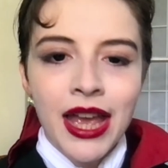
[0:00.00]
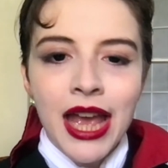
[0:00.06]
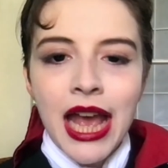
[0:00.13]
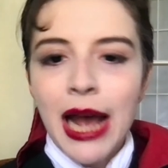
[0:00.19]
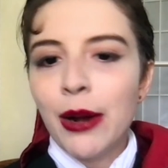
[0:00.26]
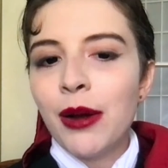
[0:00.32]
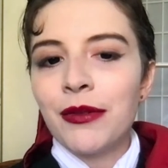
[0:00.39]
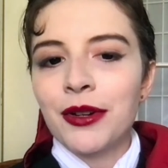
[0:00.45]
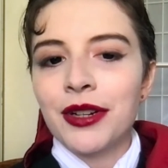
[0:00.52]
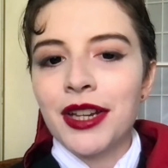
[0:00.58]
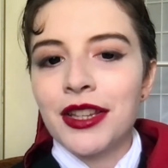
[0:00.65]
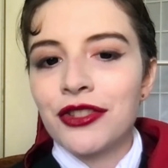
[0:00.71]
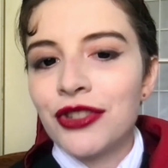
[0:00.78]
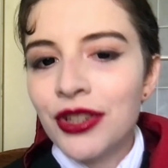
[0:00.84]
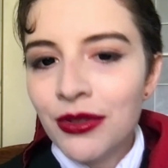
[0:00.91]
However,
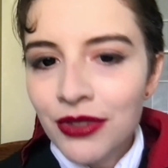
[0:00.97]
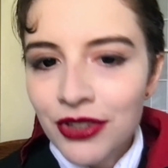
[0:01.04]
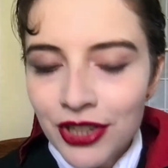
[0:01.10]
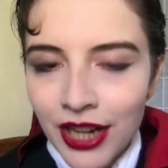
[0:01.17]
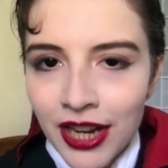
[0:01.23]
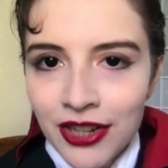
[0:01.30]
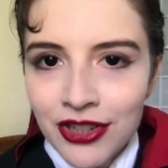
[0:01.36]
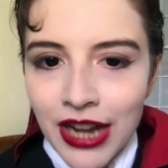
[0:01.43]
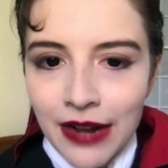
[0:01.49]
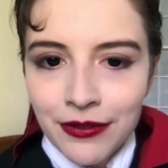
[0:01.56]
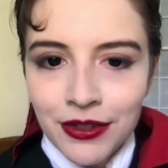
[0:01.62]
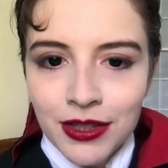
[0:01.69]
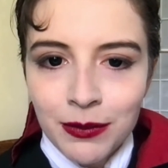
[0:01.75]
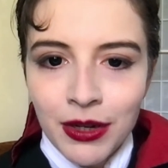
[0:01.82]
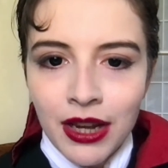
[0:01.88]
his tune changed after
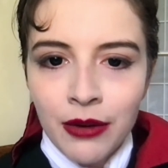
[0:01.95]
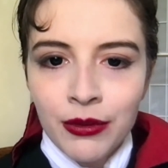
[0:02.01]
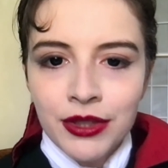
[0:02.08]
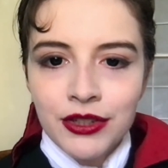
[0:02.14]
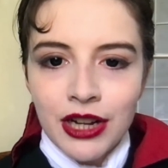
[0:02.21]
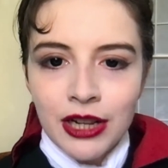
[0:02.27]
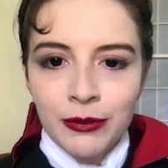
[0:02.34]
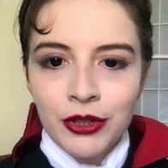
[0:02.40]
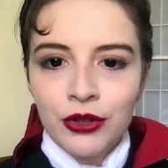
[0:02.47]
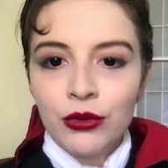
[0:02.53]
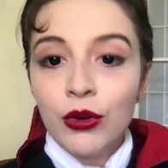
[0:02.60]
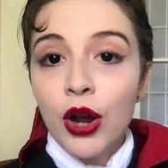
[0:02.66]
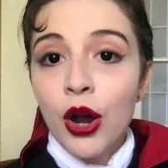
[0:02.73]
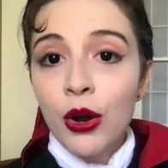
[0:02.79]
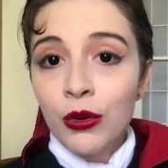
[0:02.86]
speaking with a gentleman who
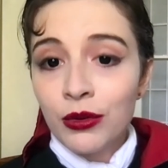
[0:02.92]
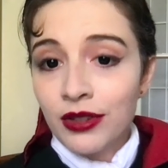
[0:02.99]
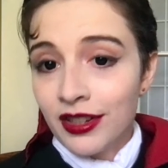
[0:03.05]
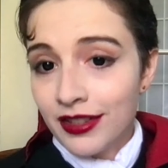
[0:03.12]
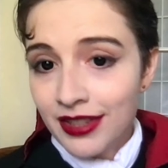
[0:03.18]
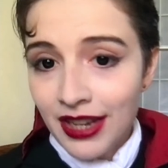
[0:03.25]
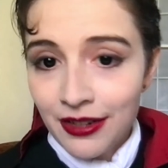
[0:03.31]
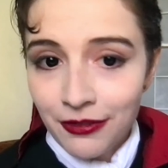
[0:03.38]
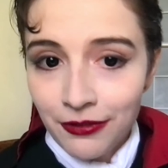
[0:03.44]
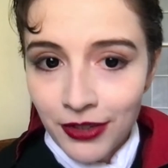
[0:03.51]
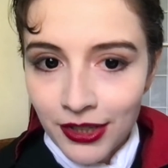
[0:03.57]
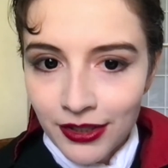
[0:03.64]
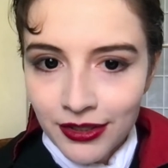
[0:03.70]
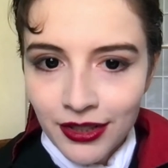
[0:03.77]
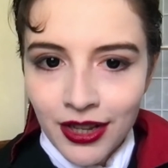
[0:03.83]
owned said
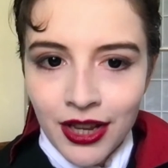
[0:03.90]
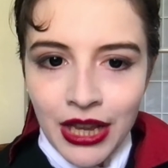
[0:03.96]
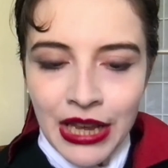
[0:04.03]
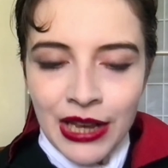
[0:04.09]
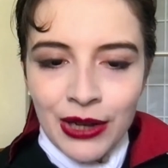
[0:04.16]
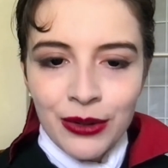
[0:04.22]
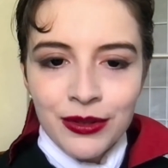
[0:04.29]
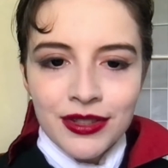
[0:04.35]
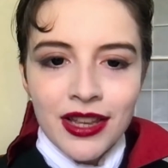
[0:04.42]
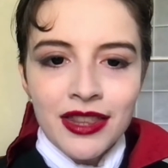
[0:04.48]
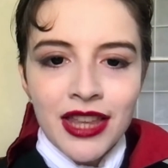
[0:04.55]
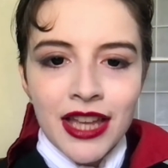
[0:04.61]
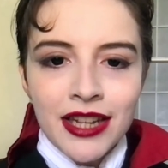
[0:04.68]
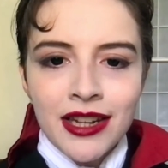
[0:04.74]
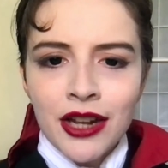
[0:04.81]
field, who said
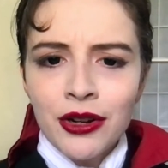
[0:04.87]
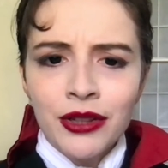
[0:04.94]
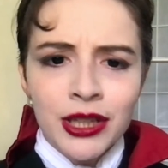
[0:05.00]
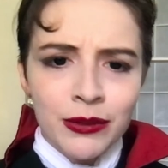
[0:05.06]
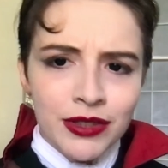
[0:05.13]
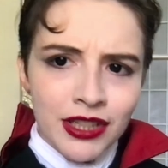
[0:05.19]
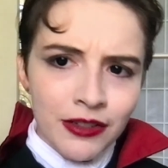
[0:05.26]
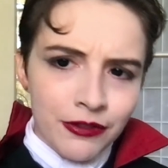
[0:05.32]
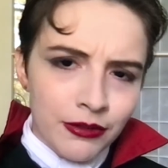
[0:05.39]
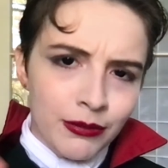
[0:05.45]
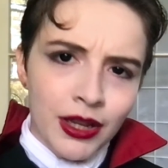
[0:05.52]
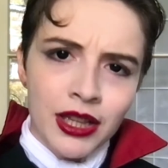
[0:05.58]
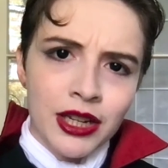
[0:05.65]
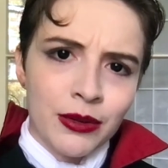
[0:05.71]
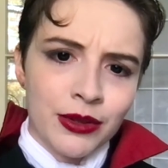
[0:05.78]
that not only was he
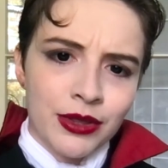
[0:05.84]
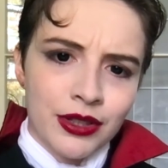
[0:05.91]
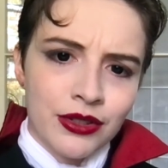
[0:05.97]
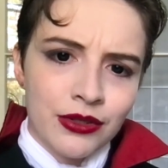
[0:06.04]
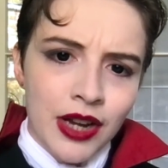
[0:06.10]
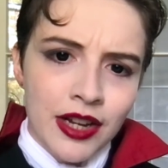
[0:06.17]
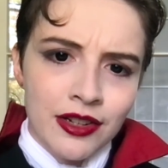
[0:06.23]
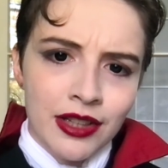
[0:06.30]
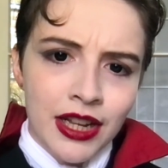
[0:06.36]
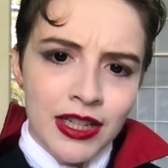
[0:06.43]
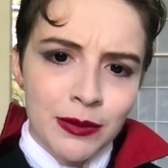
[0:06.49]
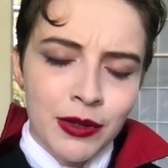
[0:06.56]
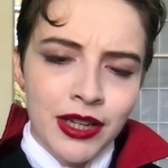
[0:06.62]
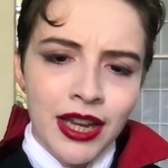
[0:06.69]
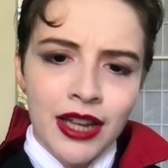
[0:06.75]
familiar with the strange lights,
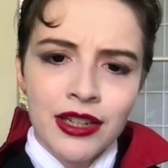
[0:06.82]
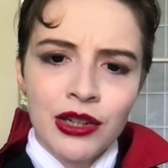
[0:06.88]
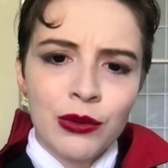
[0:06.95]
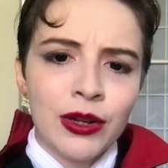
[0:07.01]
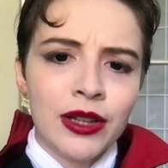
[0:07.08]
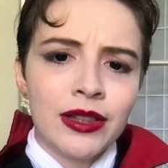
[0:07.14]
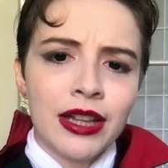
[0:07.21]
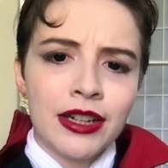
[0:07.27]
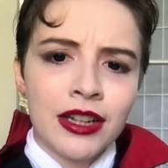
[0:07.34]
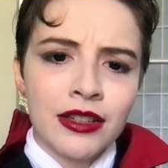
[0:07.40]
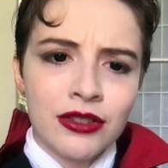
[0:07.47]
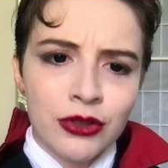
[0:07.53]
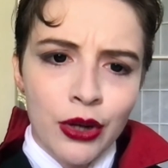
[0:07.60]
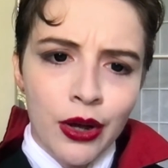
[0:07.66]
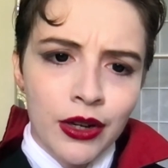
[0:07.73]
but he had to quit letting his
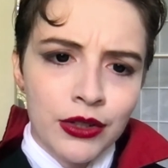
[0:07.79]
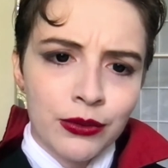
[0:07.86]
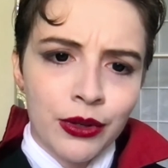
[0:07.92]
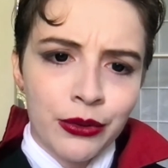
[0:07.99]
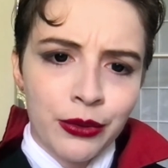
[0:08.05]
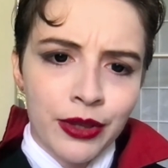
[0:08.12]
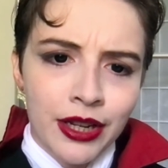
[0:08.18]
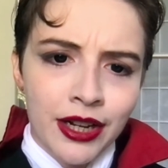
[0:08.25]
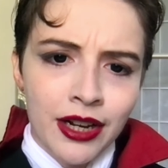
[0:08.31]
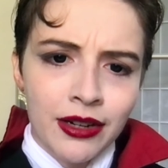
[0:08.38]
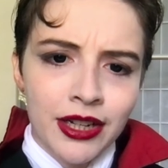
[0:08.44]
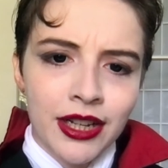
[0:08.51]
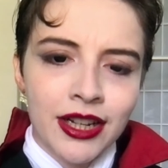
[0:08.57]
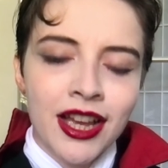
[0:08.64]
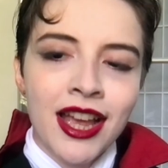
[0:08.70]
dogs run through that
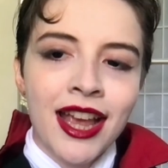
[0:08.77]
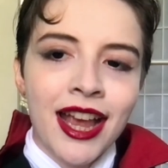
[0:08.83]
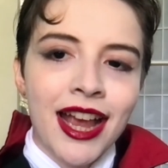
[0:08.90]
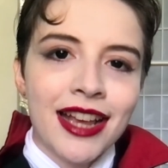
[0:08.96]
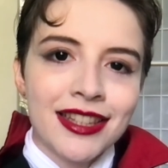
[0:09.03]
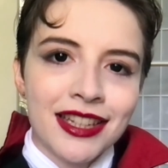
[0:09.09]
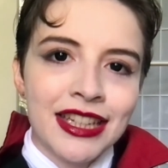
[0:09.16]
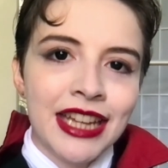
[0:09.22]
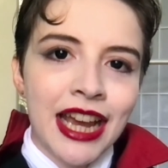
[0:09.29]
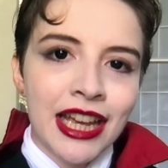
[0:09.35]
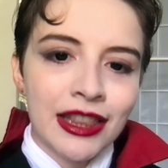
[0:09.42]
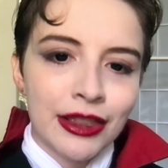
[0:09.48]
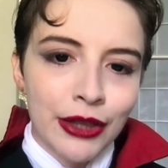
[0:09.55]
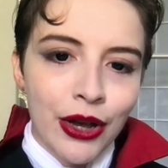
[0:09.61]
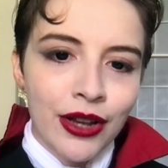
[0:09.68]
area as he had
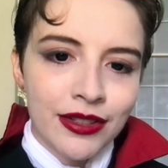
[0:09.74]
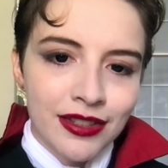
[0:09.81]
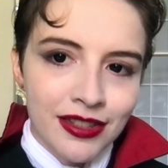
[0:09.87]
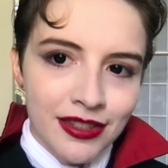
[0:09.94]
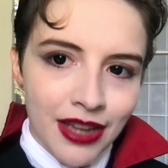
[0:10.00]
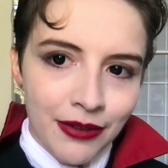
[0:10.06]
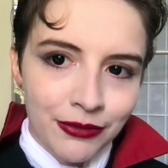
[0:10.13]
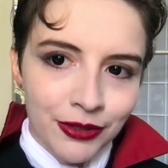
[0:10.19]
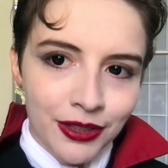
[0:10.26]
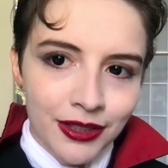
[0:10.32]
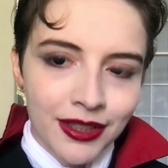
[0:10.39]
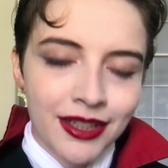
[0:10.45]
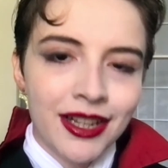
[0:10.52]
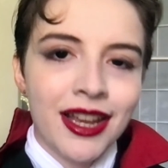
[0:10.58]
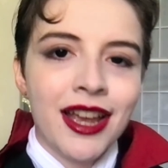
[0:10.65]
lost several
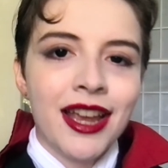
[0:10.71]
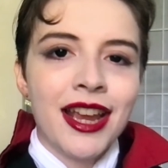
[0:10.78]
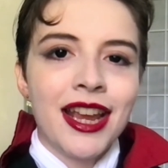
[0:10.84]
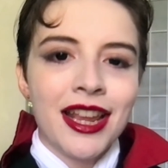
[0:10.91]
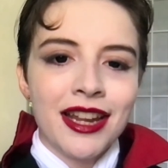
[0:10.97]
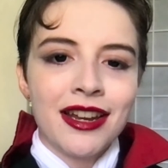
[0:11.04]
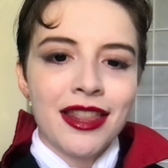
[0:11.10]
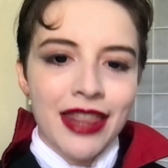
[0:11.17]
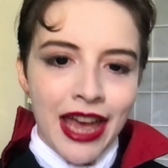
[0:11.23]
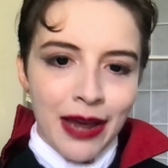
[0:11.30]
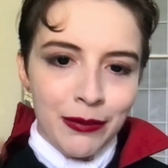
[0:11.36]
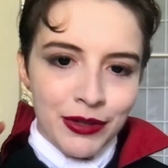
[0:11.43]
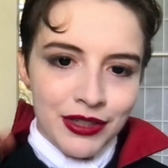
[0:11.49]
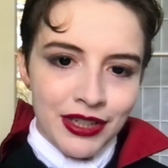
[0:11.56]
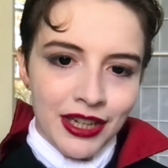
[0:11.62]
in
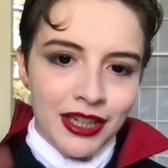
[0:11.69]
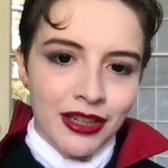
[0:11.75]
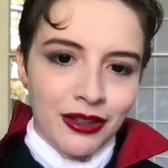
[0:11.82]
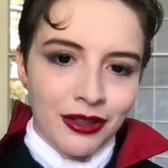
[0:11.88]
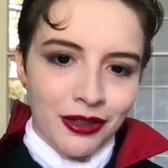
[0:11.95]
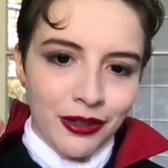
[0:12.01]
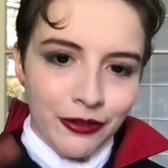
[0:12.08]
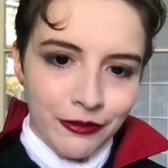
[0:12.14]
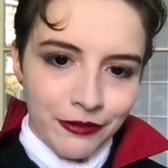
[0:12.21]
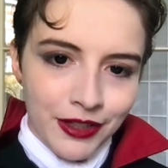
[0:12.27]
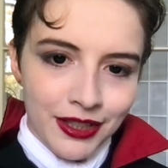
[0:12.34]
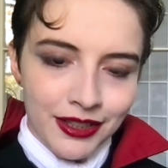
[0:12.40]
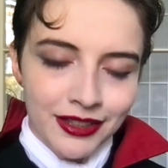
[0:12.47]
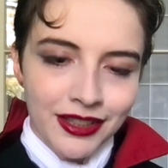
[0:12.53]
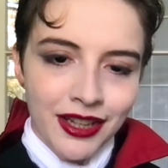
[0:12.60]
that particular
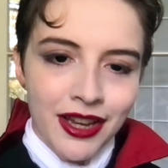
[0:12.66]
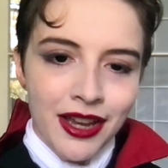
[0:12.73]
field.